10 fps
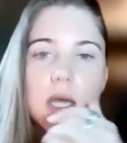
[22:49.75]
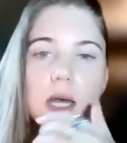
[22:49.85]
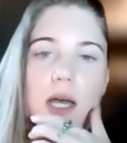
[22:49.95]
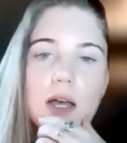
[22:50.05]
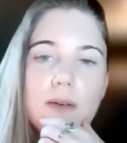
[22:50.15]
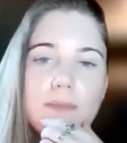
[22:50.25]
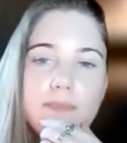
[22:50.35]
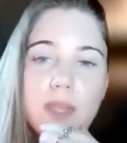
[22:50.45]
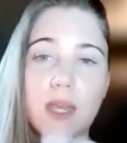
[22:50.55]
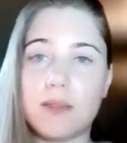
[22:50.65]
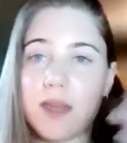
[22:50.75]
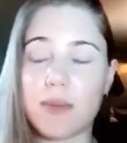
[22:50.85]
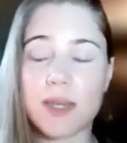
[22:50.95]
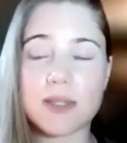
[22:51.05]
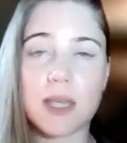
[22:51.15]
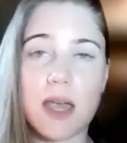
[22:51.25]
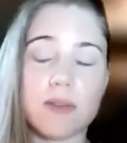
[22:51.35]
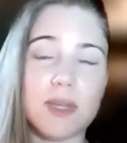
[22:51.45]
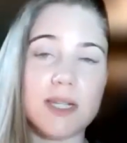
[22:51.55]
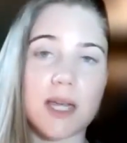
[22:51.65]
And they basically have
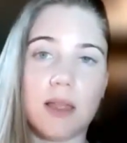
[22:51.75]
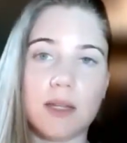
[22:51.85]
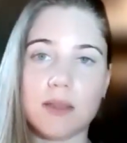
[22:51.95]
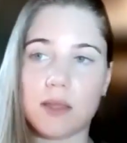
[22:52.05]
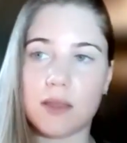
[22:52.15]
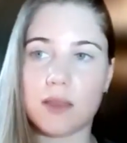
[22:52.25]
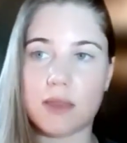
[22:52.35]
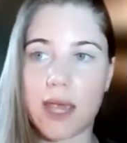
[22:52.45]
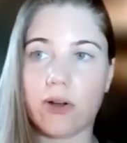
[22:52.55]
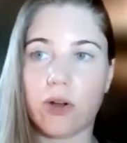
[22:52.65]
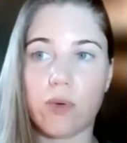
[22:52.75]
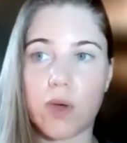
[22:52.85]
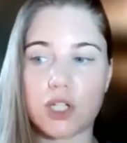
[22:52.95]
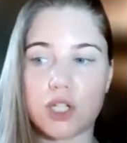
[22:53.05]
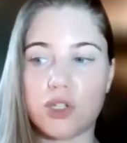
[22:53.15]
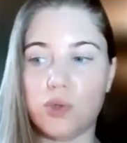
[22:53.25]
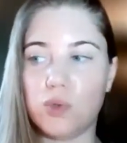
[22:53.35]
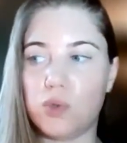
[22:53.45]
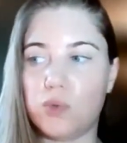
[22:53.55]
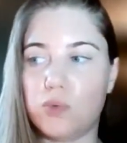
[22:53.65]
the mentality that they are going
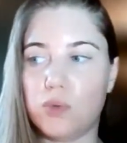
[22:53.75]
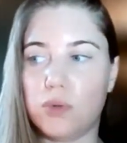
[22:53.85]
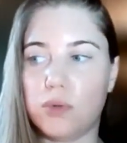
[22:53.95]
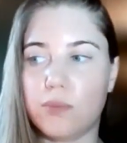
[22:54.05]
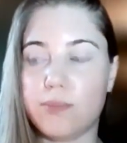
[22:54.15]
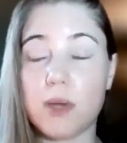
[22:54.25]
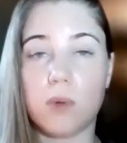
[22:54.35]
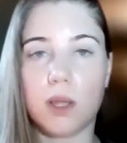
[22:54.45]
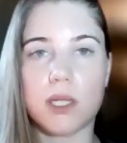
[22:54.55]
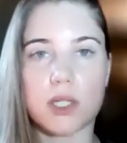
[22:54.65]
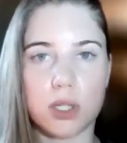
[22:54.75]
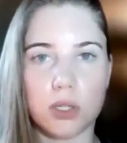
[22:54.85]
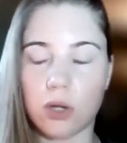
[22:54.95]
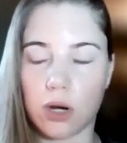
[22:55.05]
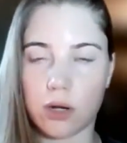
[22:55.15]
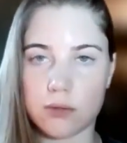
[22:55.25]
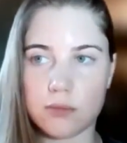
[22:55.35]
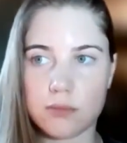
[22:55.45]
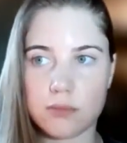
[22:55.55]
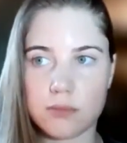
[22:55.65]
to be willing to learn
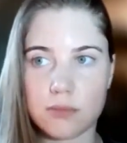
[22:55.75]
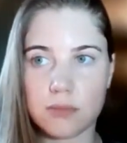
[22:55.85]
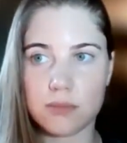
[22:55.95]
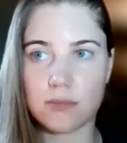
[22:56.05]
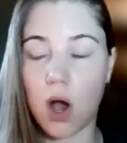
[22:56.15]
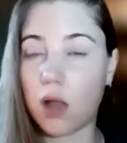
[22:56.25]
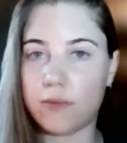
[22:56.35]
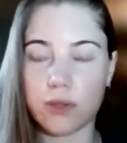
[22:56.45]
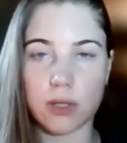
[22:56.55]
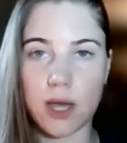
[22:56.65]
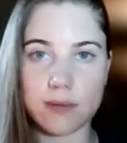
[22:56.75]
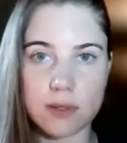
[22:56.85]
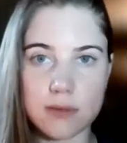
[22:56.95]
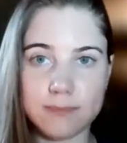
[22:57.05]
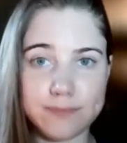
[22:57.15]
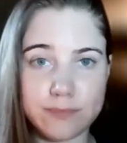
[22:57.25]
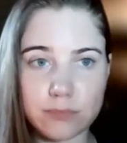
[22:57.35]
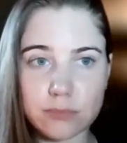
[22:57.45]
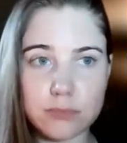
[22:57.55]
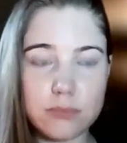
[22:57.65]
all of their lives.
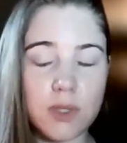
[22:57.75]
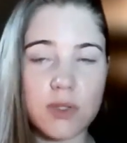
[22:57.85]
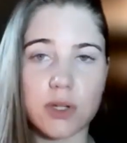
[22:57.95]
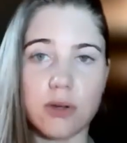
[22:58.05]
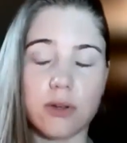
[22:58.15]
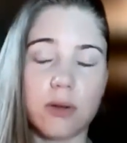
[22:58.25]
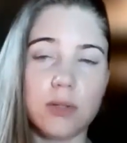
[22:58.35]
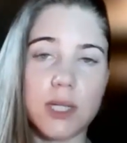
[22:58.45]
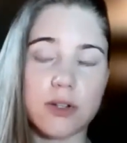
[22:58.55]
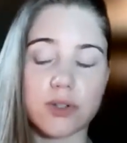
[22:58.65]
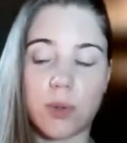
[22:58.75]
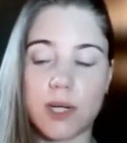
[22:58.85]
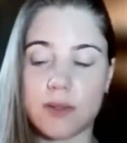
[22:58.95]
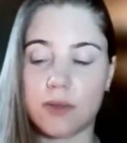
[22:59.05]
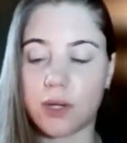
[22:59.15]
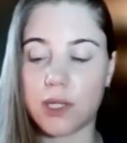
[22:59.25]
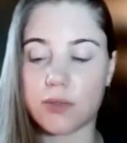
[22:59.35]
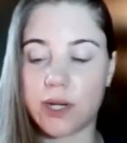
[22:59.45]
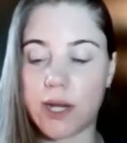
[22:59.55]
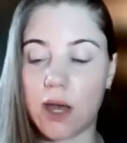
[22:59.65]
So they're only in their 20s and
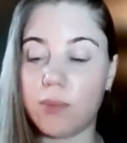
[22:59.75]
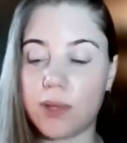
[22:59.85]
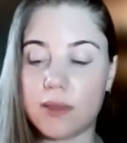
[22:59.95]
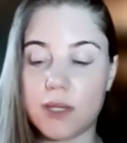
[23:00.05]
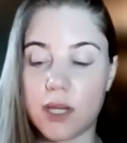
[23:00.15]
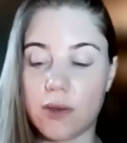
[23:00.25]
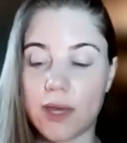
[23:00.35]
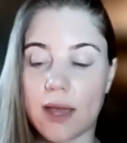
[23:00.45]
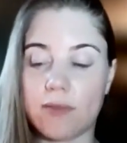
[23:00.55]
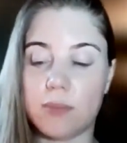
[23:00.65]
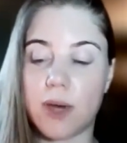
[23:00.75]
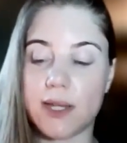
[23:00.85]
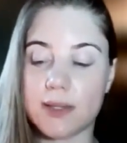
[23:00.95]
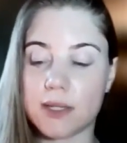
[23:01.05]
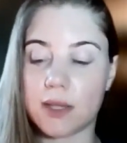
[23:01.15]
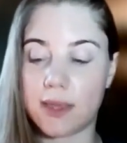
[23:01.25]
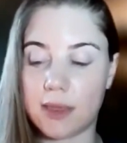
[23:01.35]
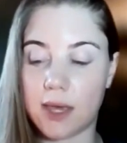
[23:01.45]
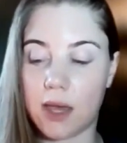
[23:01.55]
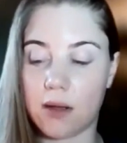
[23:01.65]
30s right now, but they have the mindset
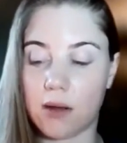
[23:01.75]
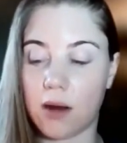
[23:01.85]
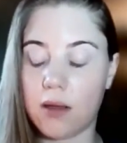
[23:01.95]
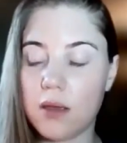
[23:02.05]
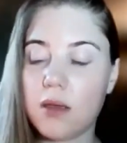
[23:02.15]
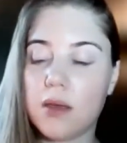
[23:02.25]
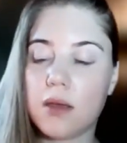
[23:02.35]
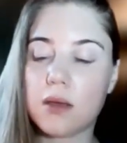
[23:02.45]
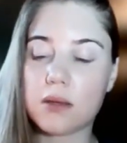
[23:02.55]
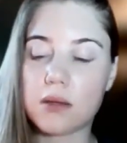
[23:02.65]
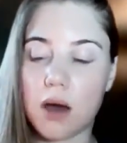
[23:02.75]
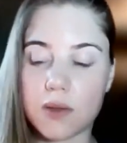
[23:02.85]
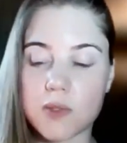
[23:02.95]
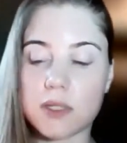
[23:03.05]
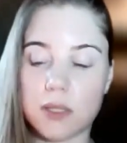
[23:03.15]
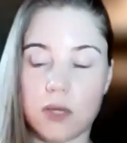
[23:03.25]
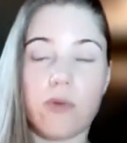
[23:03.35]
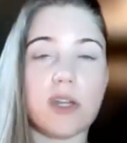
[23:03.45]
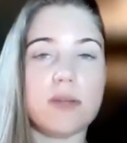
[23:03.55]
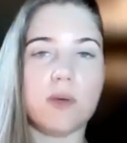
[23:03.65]
they are constantly
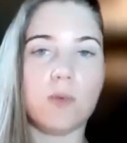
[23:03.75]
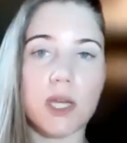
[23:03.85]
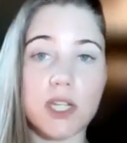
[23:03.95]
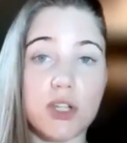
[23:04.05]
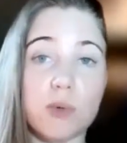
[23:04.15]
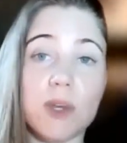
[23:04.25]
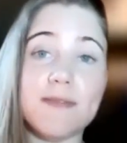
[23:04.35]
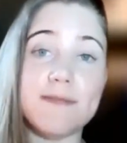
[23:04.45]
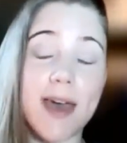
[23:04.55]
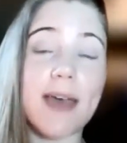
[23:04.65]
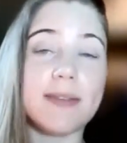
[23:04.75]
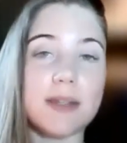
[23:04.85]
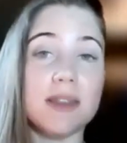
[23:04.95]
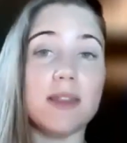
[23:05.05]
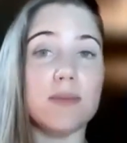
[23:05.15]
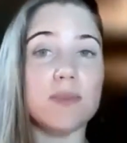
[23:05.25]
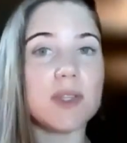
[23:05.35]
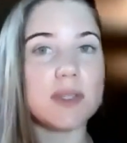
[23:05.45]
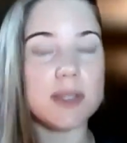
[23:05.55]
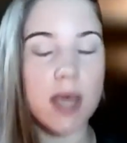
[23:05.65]
going to be willing to invest in
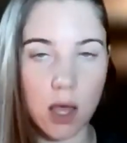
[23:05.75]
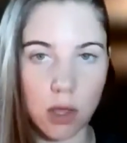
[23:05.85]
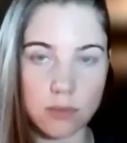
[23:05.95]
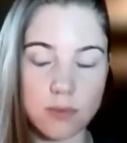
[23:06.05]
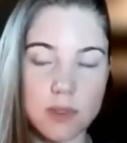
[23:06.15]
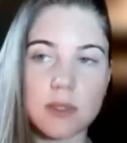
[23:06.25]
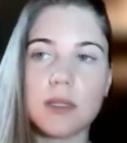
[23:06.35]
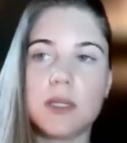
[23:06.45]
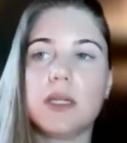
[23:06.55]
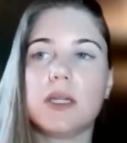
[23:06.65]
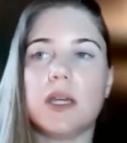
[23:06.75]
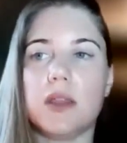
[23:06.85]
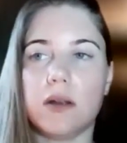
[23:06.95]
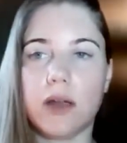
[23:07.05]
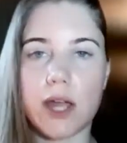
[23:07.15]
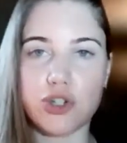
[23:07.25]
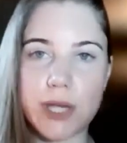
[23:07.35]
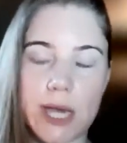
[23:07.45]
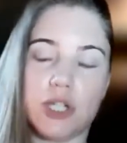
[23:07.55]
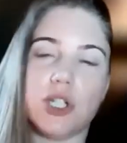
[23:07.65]
themselves, in their
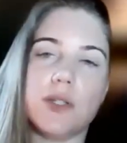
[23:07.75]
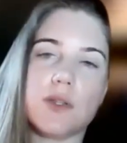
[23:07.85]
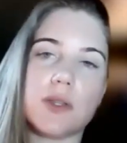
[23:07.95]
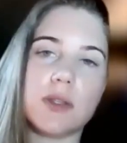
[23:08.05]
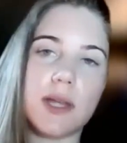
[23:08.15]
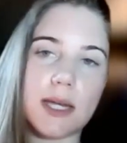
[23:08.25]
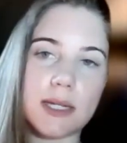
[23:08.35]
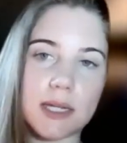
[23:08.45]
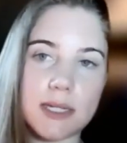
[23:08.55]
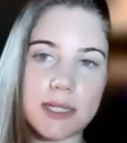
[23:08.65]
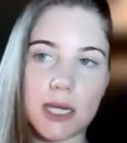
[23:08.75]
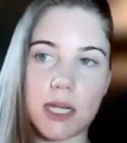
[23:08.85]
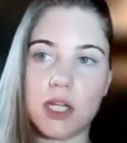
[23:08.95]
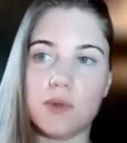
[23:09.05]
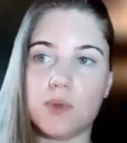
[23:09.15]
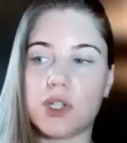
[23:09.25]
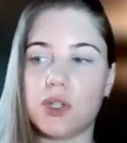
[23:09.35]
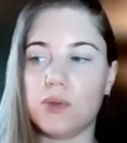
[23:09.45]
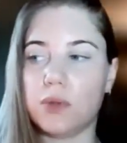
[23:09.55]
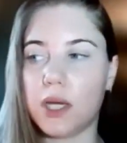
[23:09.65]
education, so that they can continue
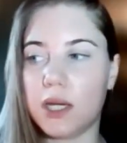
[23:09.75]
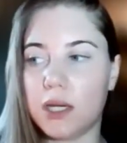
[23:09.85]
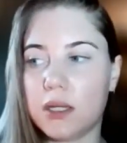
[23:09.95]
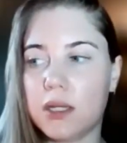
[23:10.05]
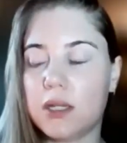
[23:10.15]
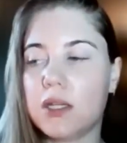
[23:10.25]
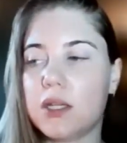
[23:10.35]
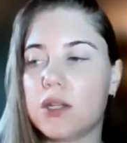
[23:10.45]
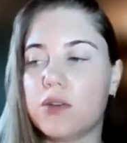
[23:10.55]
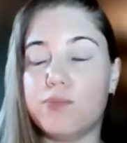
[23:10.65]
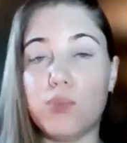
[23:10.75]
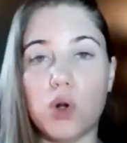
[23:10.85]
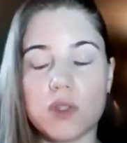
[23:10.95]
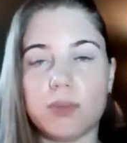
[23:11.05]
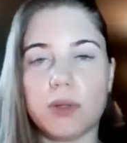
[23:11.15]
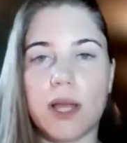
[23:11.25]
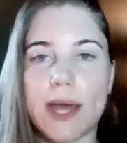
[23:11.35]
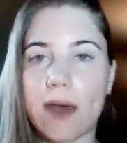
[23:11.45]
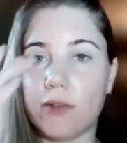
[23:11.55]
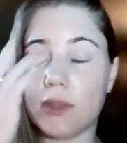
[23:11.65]
to like multiply
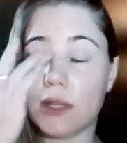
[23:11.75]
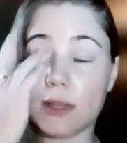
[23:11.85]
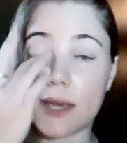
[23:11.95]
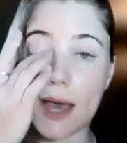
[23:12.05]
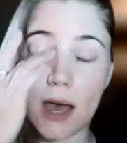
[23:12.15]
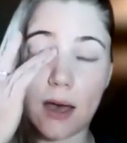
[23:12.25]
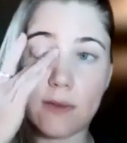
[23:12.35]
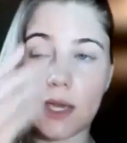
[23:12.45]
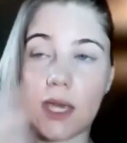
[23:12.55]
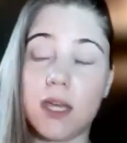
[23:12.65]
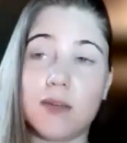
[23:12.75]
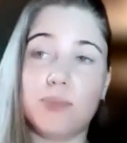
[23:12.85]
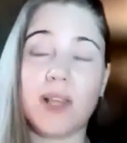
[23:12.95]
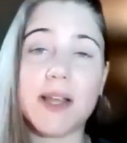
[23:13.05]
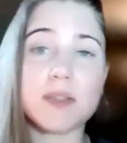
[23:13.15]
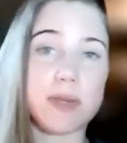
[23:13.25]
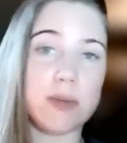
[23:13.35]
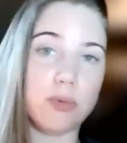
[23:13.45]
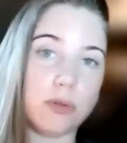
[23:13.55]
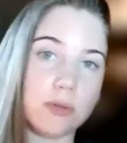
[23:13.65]
everything that they have and bless
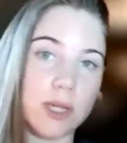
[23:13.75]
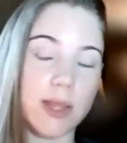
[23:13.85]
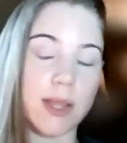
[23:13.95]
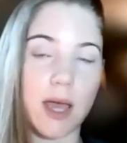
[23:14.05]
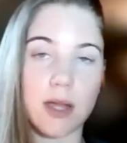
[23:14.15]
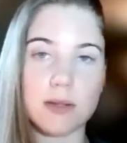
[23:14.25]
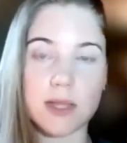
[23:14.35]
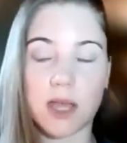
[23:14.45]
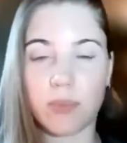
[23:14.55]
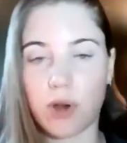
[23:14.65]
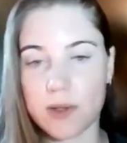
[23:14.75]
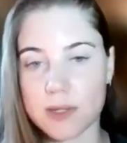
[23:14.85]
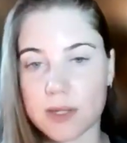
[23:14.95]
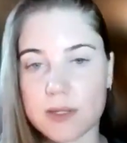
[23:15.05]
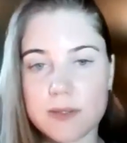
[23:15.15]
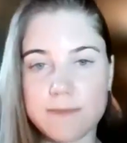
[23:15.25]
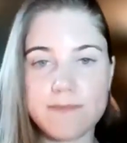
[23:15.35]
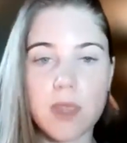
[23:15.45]
people in that process.